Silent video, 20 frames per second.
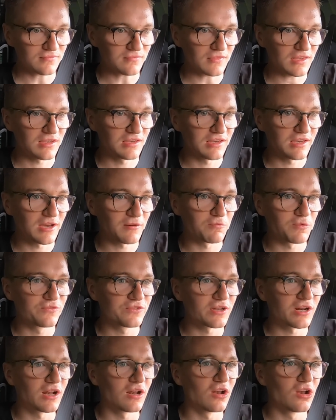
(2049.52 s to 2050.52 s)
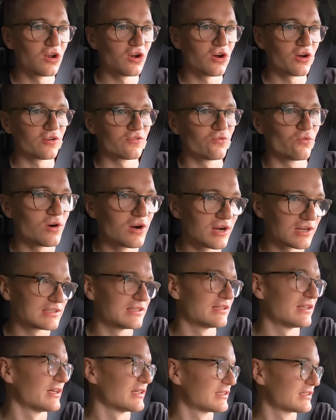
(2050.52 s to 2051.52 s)
Yeah, we've done a lot of work to
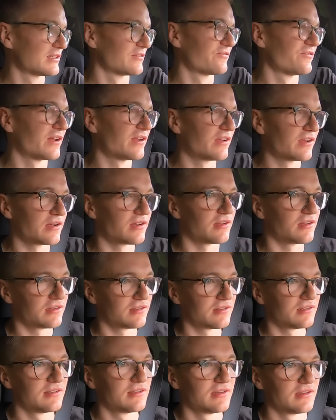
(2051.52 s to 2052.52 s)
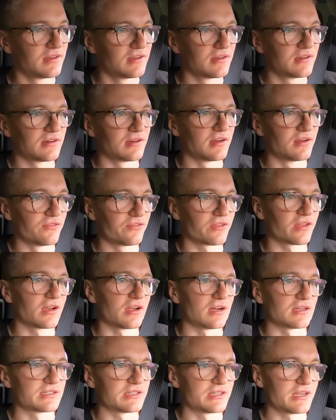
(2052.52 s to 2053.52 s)
this Defender over the
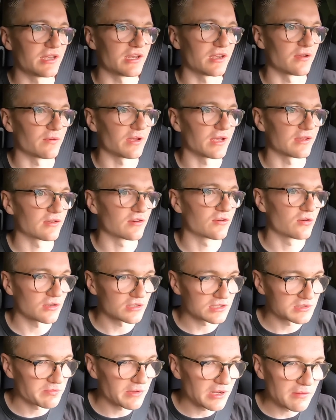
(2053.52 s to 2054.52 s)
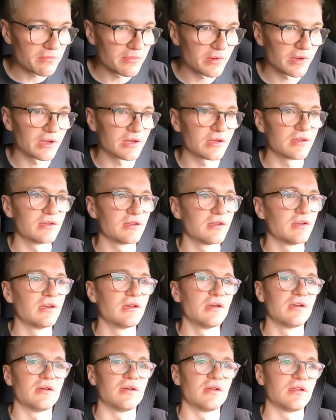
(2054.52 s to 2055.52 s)
last year. We had the cross member,
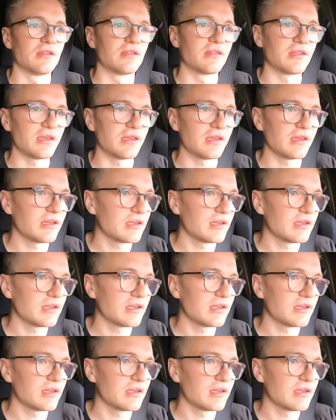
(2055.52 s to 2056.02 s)
the